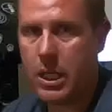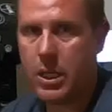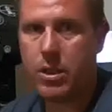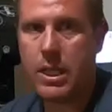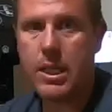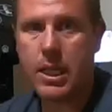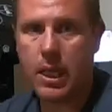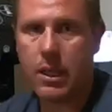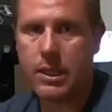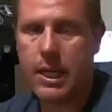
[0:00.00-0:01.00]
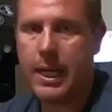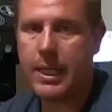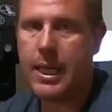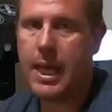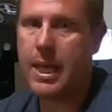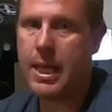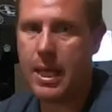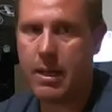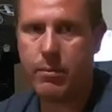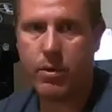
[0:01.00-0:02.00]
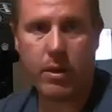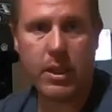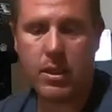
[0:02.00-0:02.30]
you'll need to contact KM3